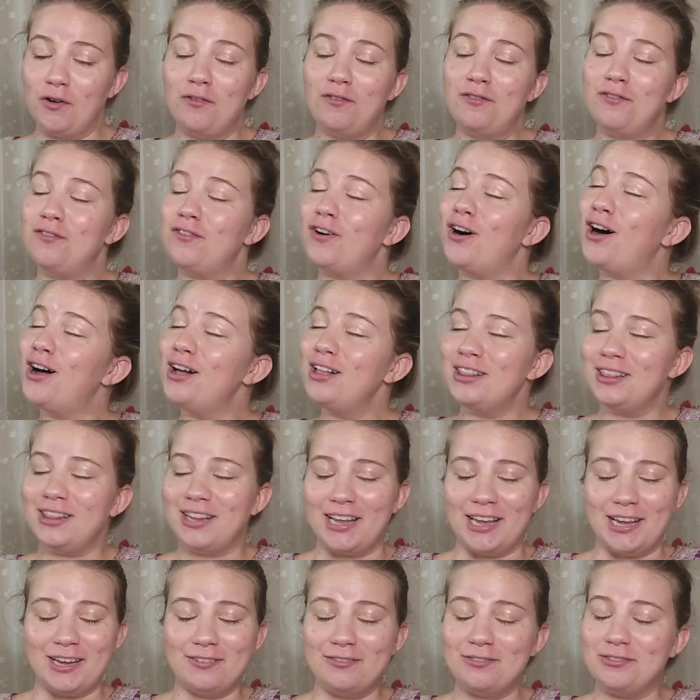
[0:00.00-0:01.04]

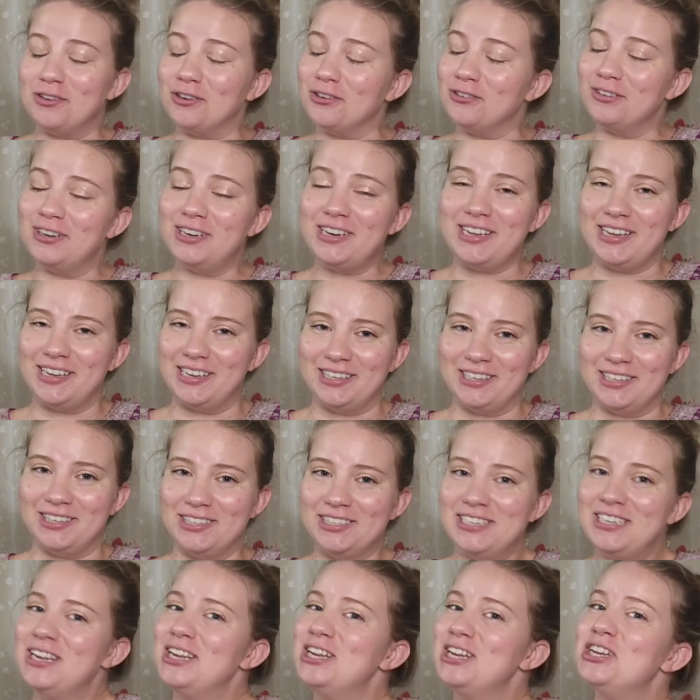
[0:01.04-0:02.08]
fall-like Floridian
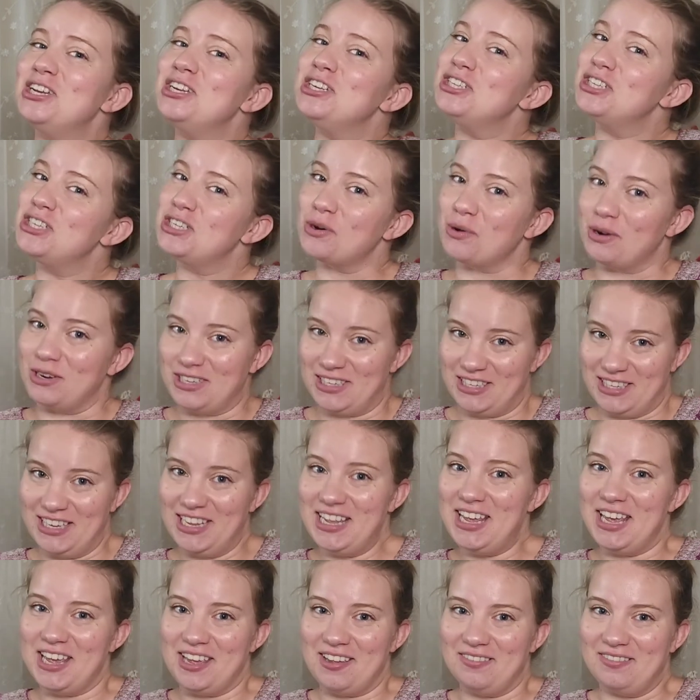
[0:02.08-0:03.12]
short
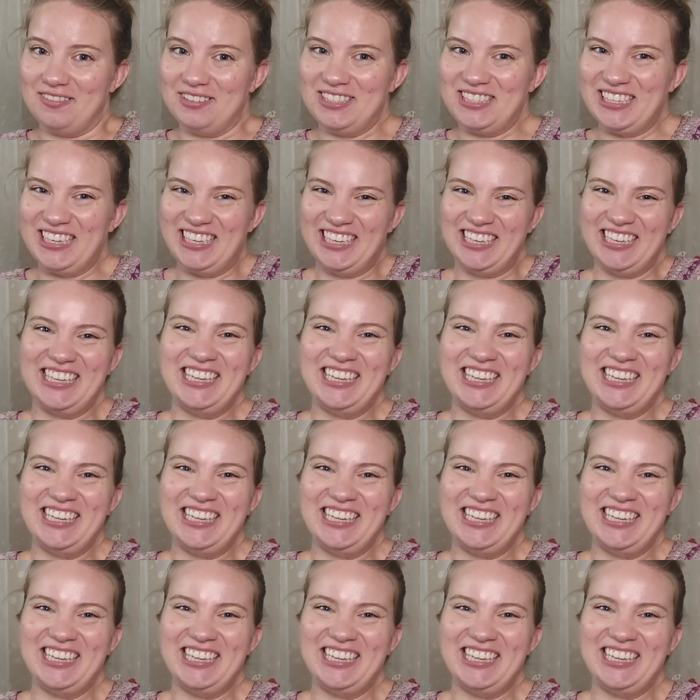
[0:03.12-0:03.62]
sleeves.